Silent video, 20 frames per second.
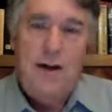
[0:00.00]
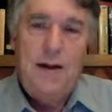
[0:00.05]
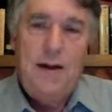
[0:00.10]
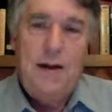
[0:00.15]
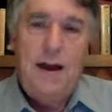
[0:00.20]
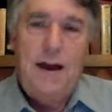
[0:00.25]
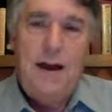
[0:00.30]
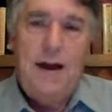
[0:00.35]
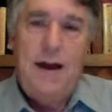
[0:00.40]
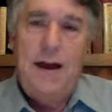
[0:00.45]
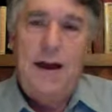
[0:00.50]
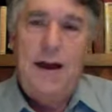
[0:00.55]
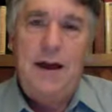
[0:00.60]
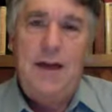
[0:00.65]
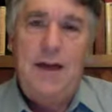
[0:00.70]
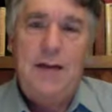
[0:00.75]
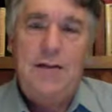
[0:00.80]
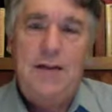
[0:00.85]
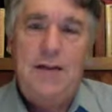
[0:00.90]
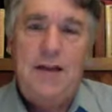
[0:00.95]
Uh,
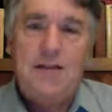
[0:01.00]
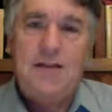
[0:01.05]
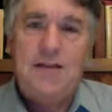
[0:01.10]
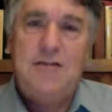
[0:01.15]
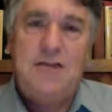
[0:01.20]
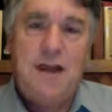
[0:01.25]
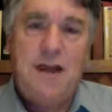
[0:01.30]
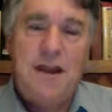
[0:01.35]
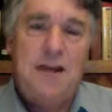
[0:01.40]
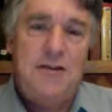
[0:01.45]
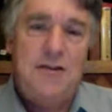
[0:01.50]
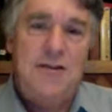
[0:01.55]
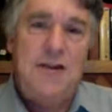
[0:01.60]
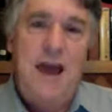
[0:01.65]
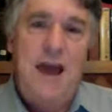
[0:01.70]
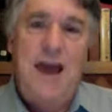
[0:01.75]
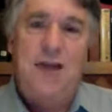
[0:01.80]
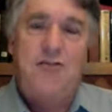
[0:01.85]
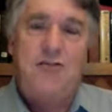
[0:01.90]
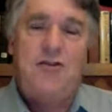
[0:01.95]
this is in his
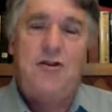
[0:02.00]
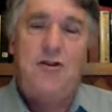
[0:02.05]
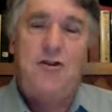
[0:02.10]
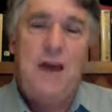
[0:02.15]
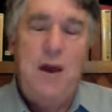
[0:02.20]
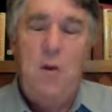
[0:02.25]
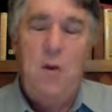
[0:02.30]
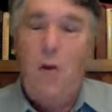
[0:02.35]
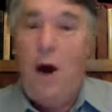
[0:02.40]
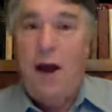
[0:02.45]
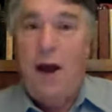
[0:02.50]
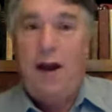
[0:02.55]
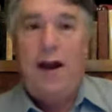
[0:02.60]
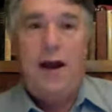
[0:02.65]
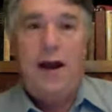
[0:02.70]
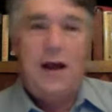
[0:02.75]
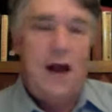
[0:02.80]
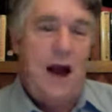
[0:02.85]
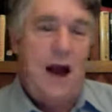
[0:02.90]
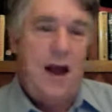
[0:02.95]
nature. He wanted
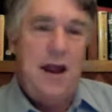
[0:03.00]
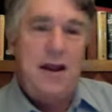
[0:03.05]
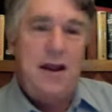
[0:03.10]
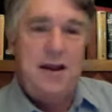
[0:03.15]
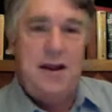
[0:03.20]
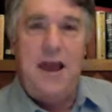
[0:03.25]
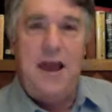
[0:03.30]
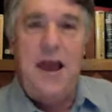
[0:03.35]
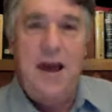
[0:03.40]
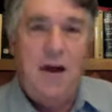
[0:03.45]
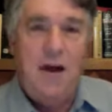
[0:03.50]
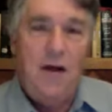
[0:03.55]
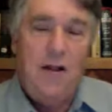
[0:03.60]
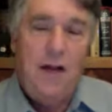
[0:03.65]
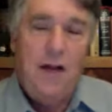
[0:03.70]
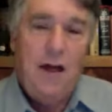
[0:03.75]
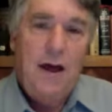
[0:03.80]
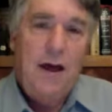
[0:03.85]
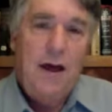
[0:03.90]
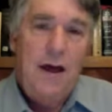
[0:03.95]
to cut a
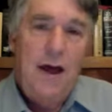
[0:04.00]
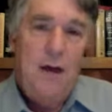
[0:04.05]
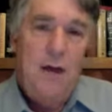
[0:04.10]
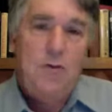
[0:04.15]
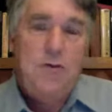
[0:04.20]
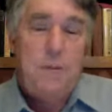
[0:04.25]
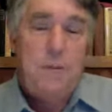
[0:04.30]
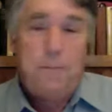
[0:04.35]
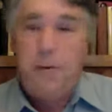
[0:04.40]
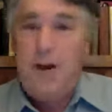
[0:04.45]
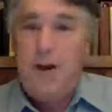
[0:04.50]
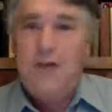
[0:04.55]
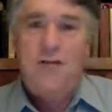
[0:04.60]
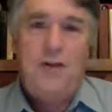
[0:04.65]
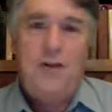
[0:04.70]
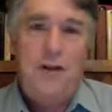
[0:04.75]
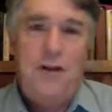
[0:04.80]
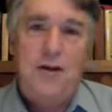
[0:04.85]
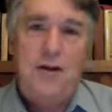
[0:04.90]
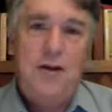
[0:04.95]
deal. It was the
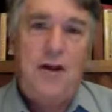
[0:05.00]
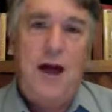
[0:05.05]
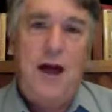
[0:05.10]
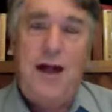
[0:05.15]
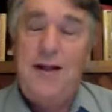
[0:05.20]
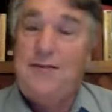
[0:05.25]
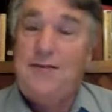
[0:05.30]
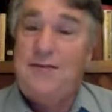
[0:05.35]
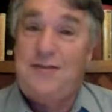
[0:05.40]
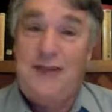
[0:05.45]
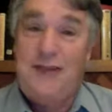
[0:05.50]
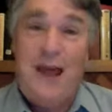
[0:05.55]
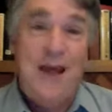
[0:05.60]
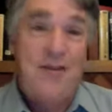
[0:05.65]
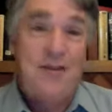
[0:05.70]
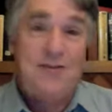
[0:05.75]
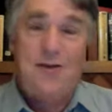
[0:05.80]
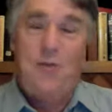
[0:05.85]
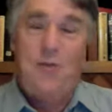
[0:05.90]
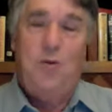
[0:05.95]
president of the United
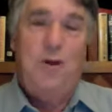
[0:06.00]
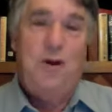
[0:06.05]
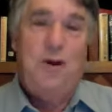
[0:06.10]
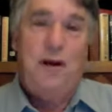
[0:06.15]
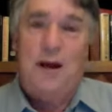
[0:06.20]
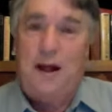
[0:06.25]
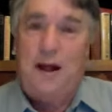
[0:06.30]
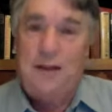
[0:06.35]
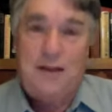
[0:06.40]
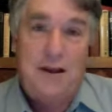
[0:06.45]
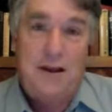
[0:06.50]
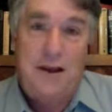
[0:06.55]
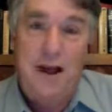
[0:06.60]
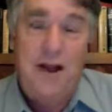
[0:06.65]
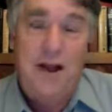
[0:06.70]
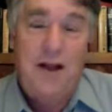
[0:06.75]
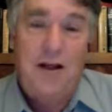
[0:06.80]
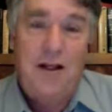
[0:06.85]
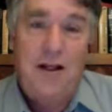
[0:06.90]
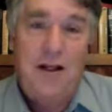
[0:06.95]
States that wouldn't cut the
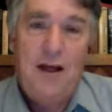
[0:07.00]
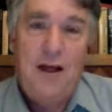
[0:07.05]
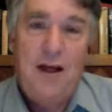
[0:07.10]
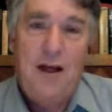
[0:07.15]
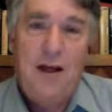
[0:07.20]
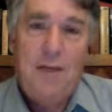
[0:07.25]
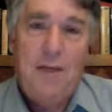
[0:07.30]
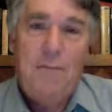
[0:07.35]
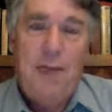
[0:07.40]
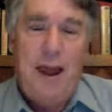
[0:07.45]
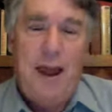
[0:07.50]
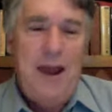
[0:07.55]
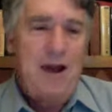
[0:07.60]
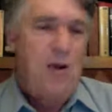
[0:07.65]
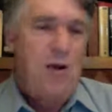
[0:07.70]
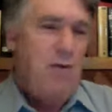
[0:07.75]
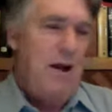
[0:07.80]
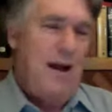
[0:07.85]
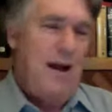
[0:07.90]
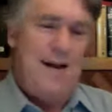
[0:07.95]
deal.
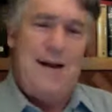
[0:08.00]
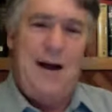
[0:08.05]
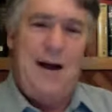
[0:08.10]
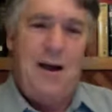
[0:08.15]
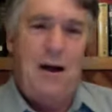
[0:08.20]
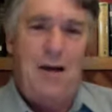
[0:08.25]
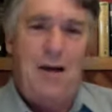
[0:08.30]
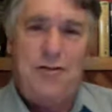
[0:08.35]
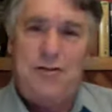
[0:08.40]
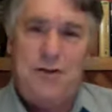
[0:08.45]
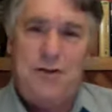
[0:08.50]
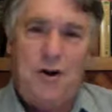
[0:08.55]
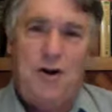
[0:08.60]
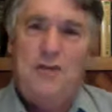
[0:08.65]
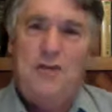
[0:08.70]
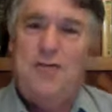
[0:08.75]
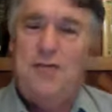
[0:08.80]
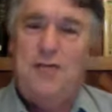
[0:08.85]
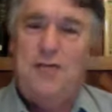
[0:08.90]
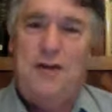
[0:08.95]
Boehner would have cut all
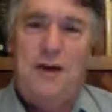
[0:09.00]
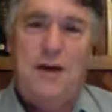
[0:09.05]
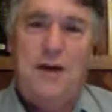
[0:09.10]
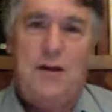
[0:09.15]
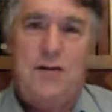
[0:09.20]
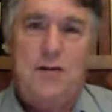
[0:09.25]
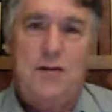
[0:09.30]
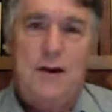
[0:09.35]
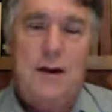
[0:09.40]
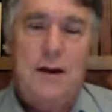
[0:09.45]
sorts of deals.